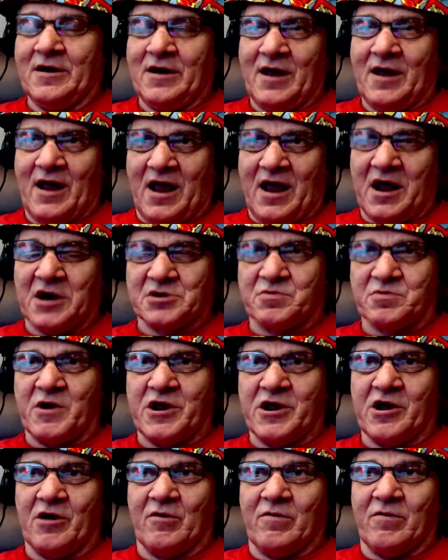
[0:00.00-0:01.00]
as we
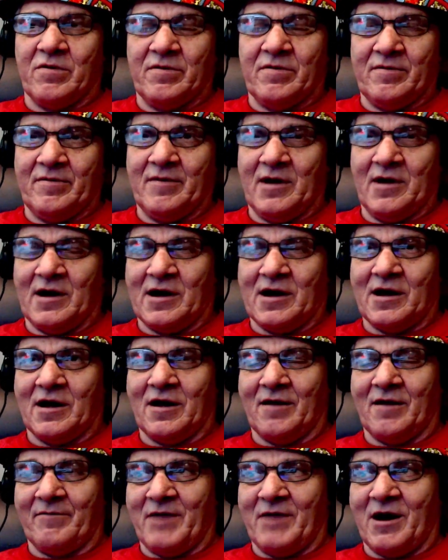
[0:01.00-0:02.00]
go. Um, and